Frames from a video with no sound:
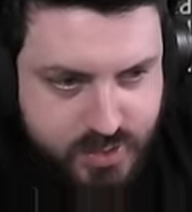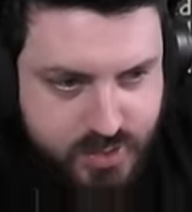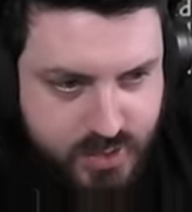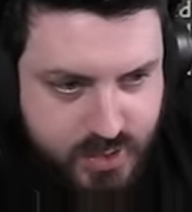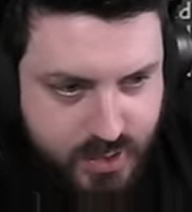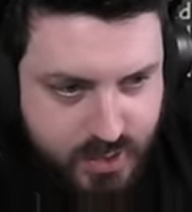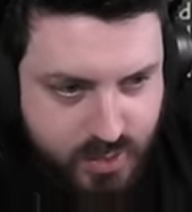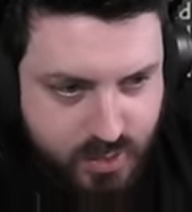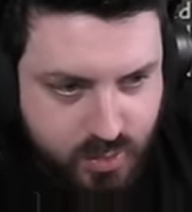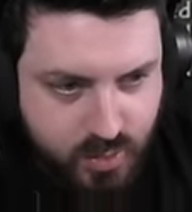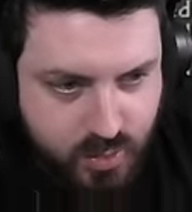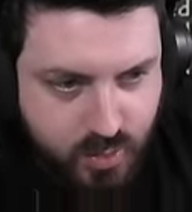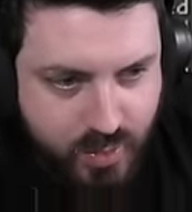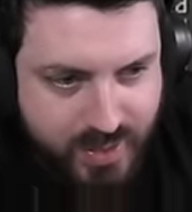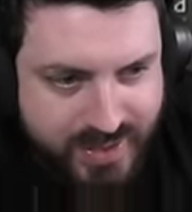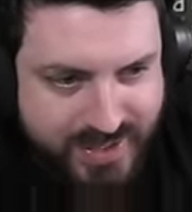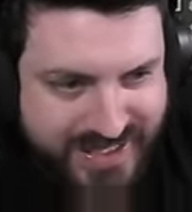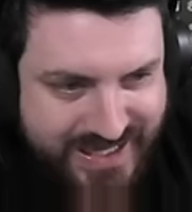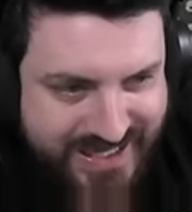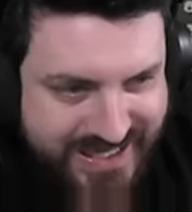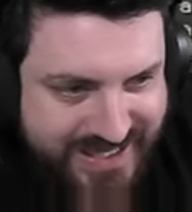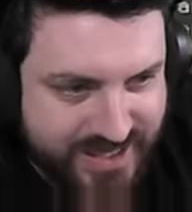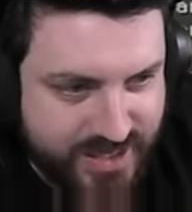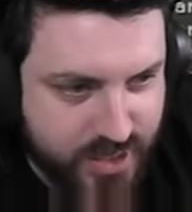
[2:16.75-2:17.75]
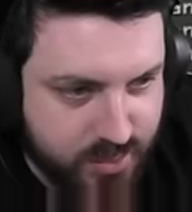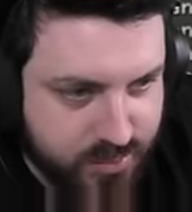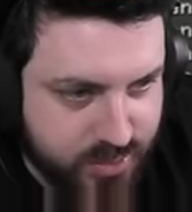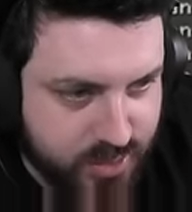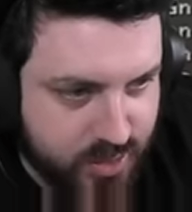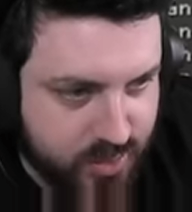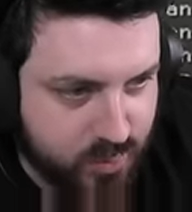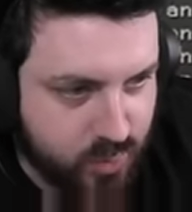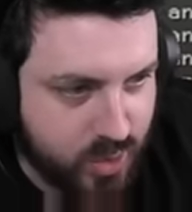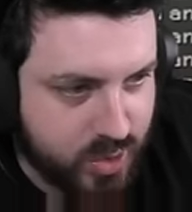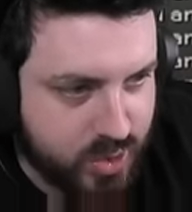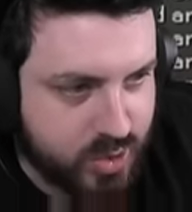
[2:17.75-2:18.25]

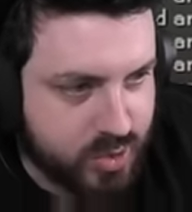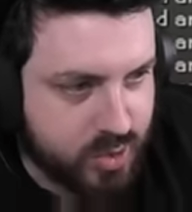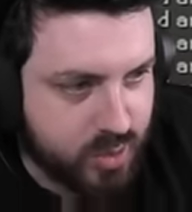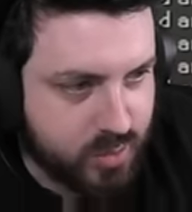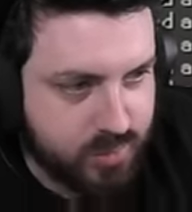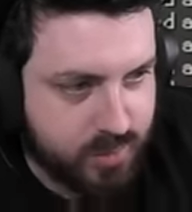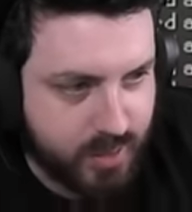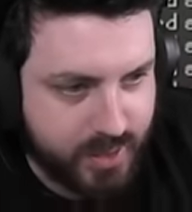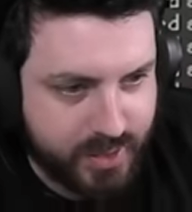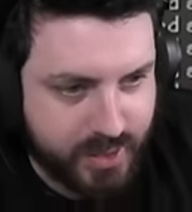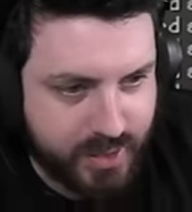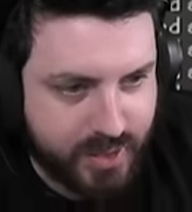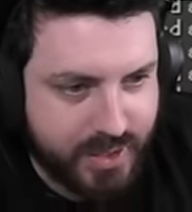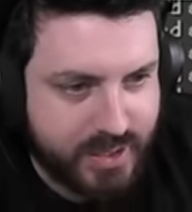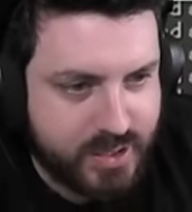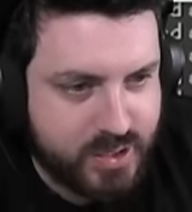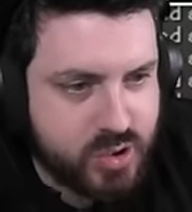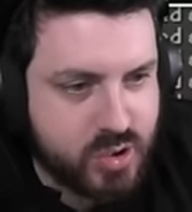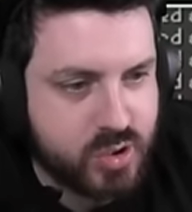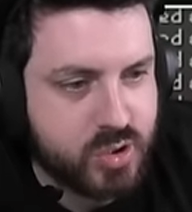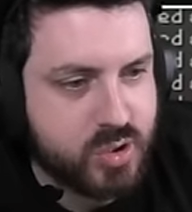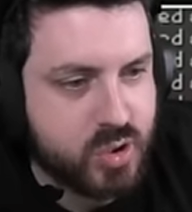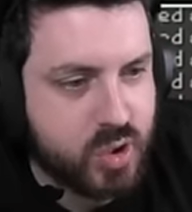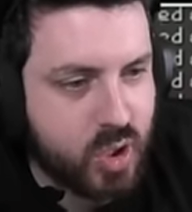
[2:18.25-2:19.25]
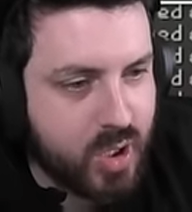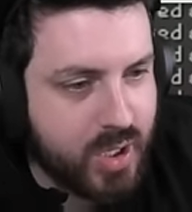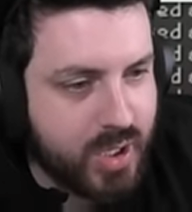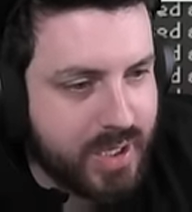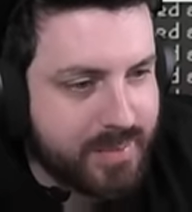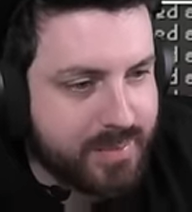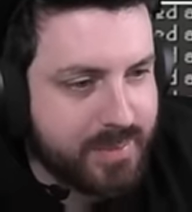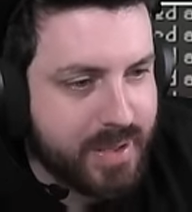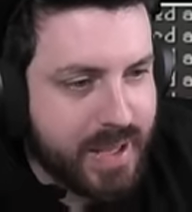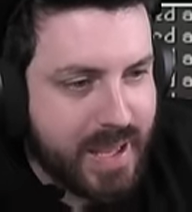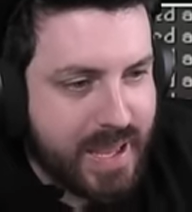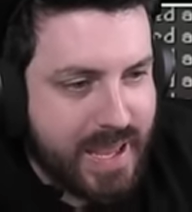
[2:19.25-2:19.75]
TLDW Watchdog plugin lets you
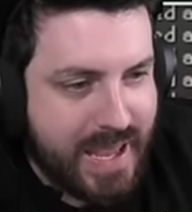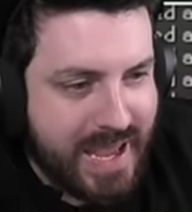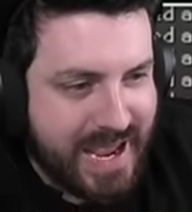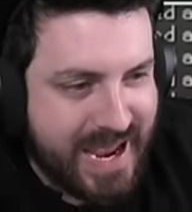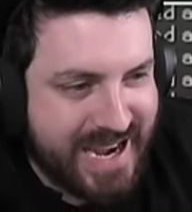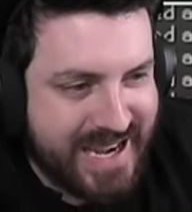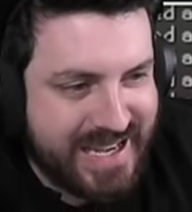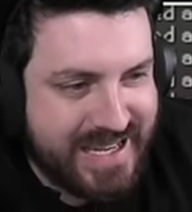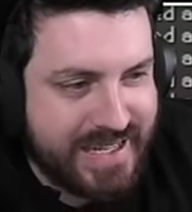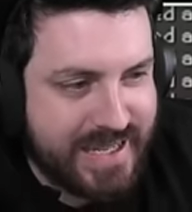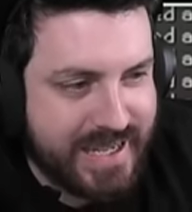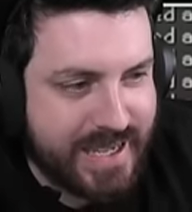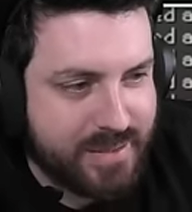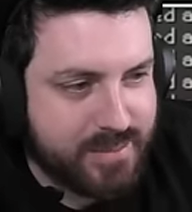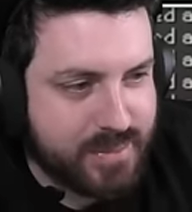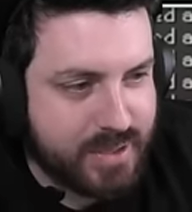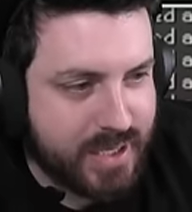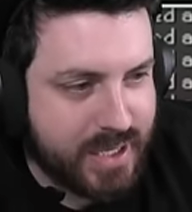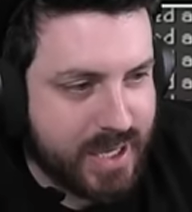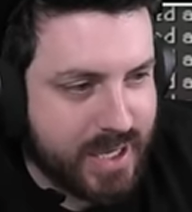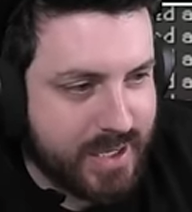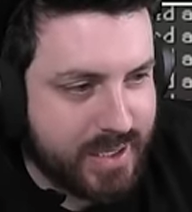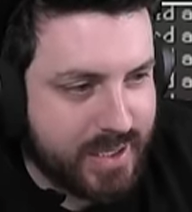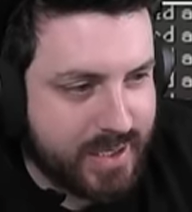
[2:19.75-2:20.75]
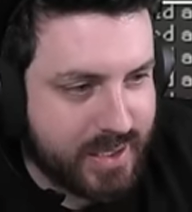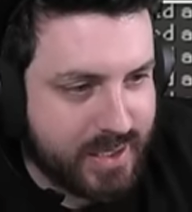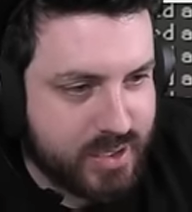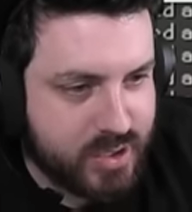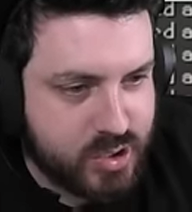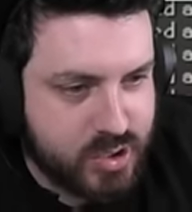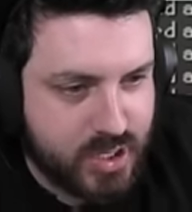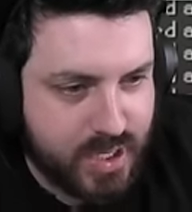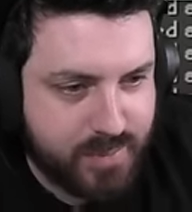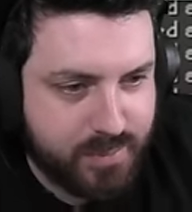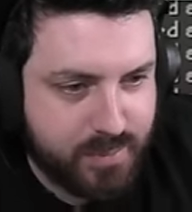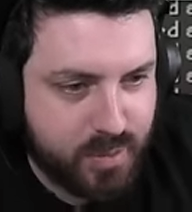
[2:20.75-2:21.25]
time any game mechanic in
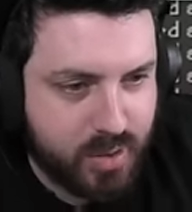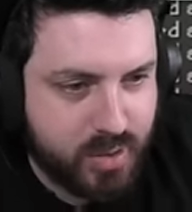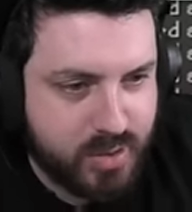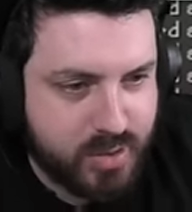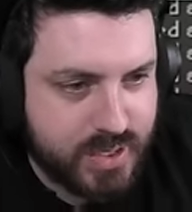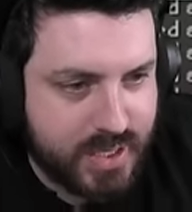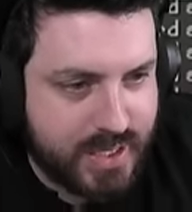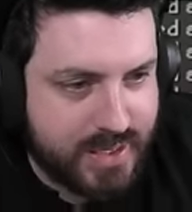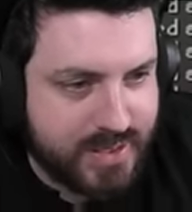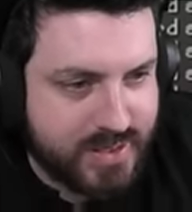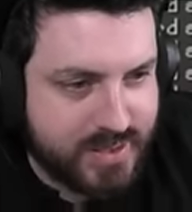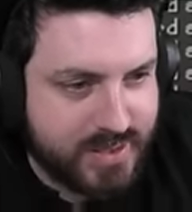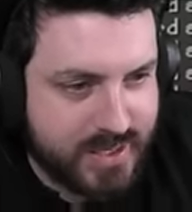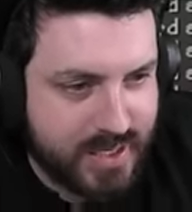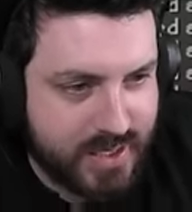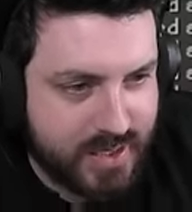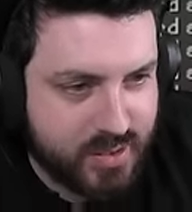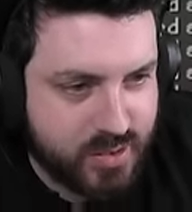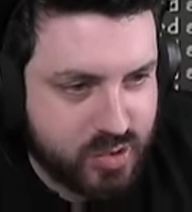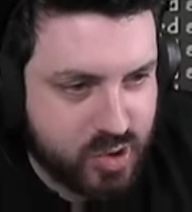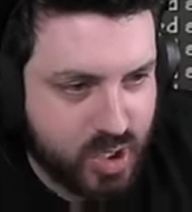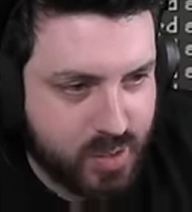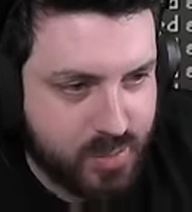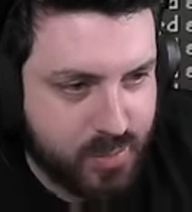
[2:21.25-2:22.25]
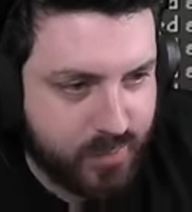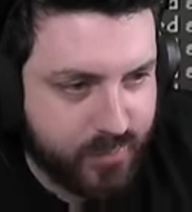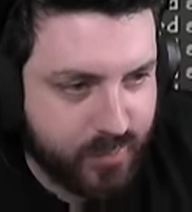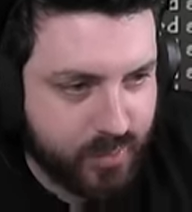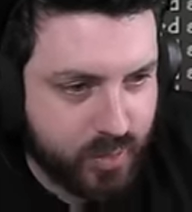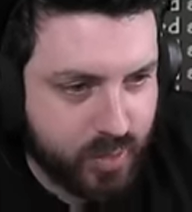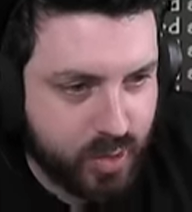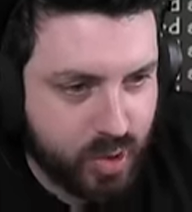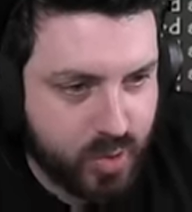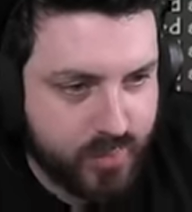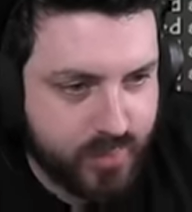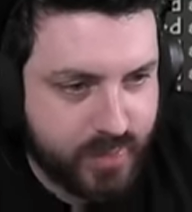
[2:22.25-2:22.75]
chat box and set a timer for
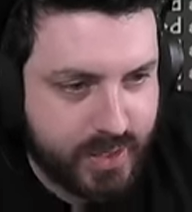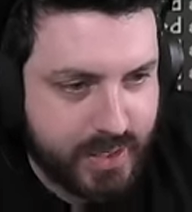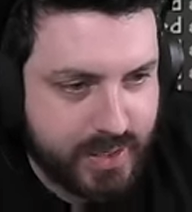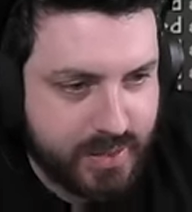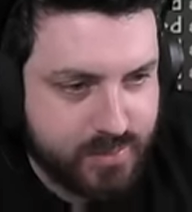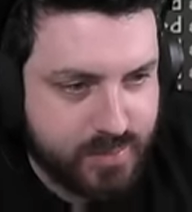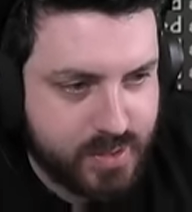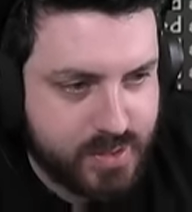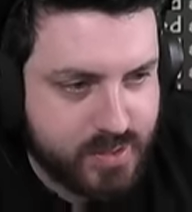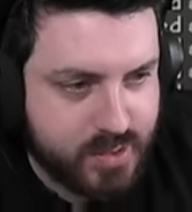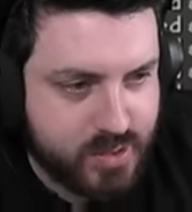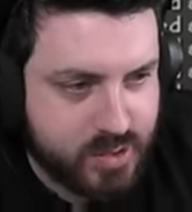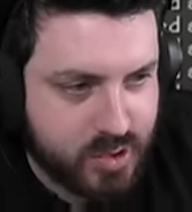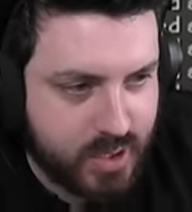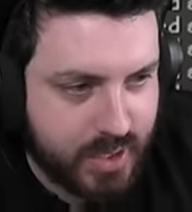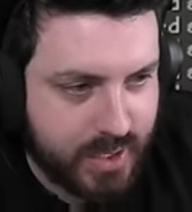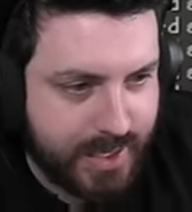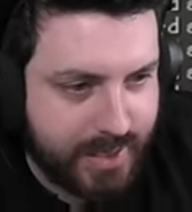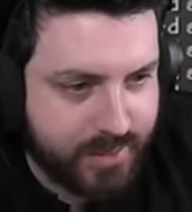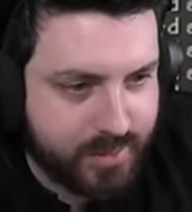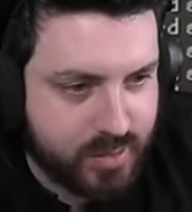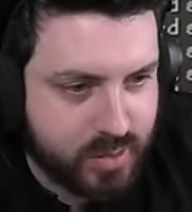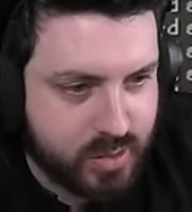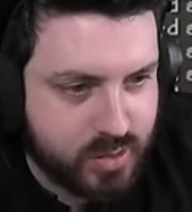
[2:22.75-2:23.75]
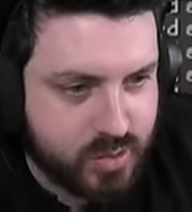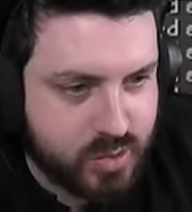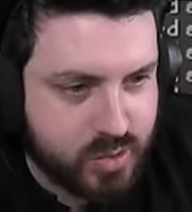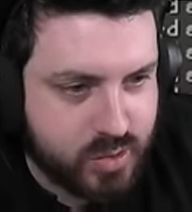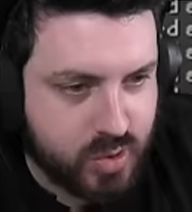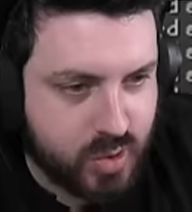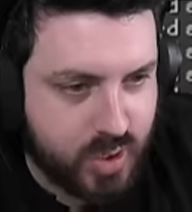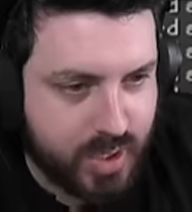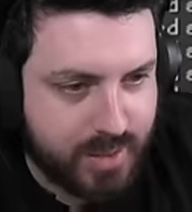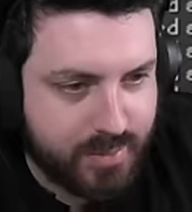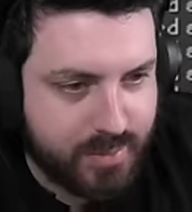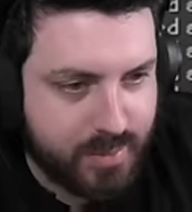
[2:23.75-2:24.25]
an overhead message, allowing you to
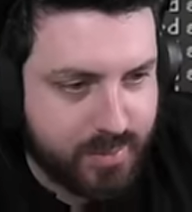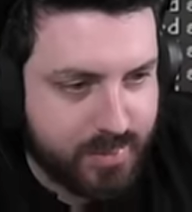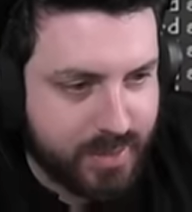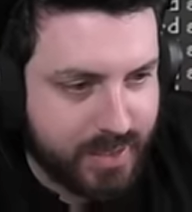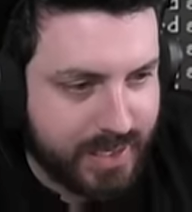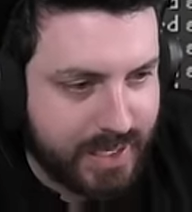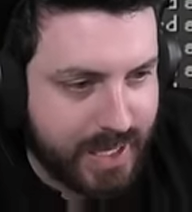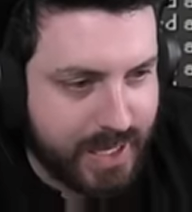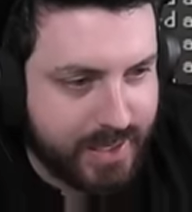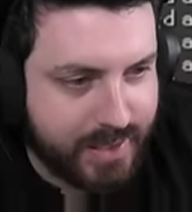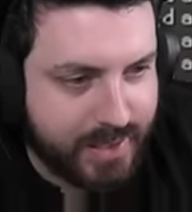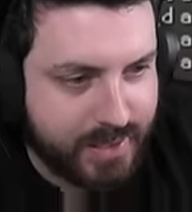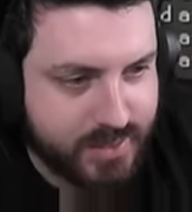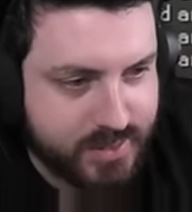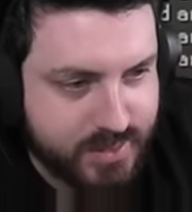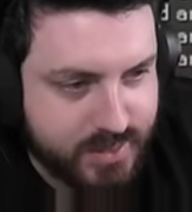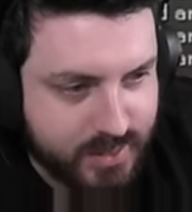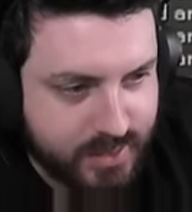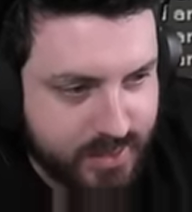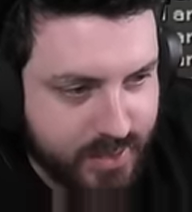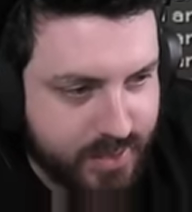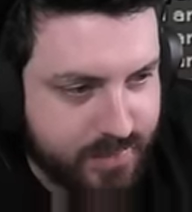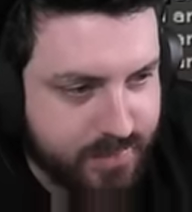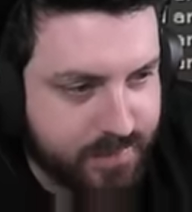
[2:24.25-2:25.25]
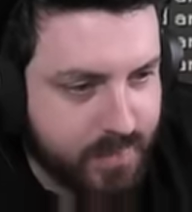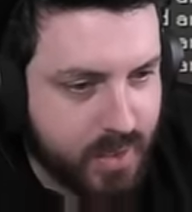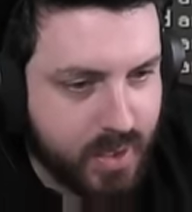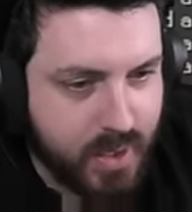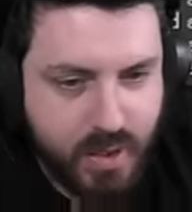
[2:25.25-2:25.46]
time mechanics, okay?